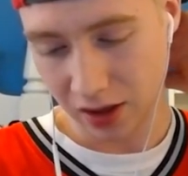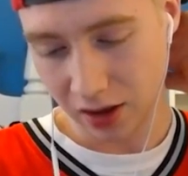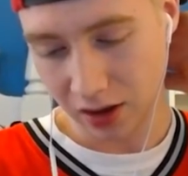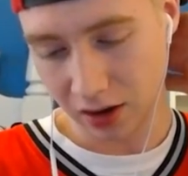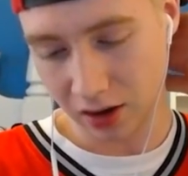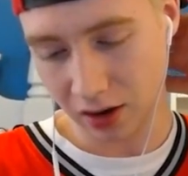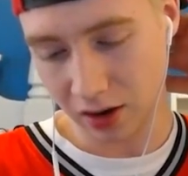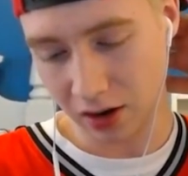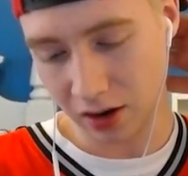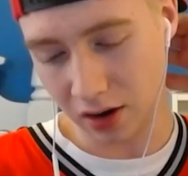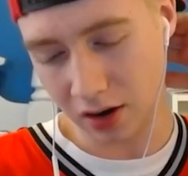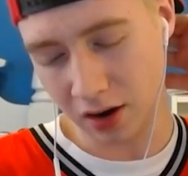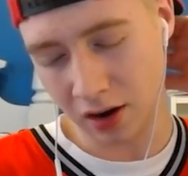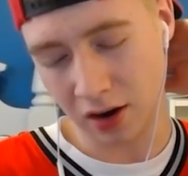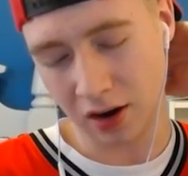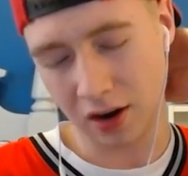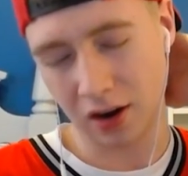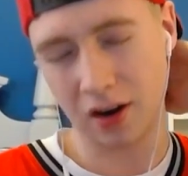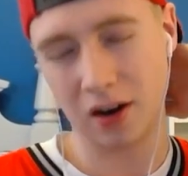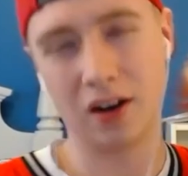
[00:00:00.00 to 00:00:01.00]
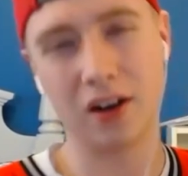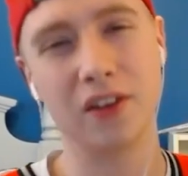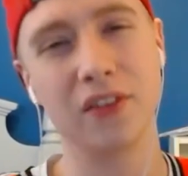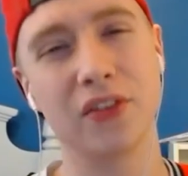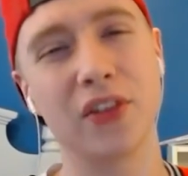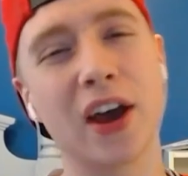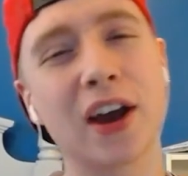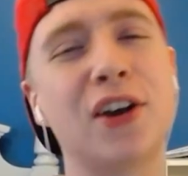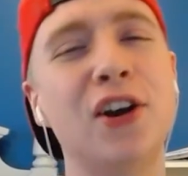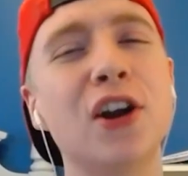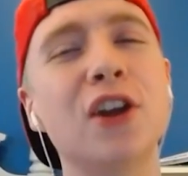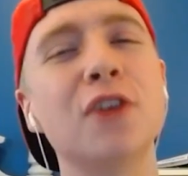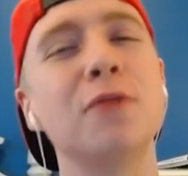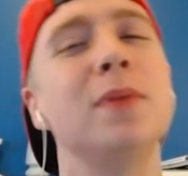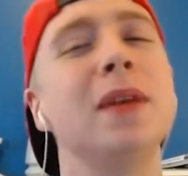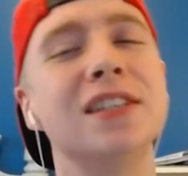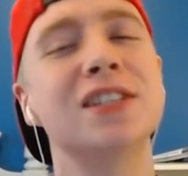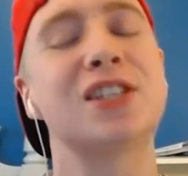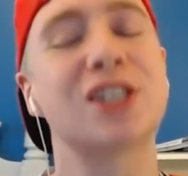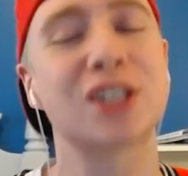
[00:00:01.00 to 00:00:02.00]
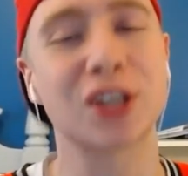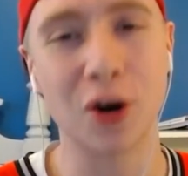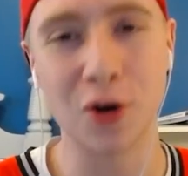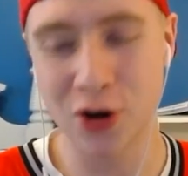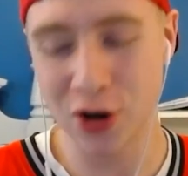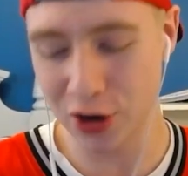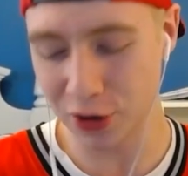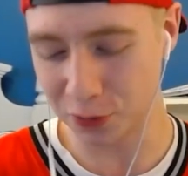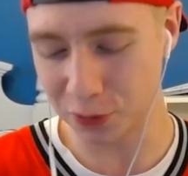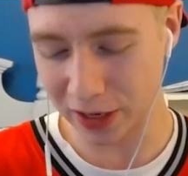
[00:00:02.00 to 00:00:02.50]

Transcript: Oh, that could have been so good.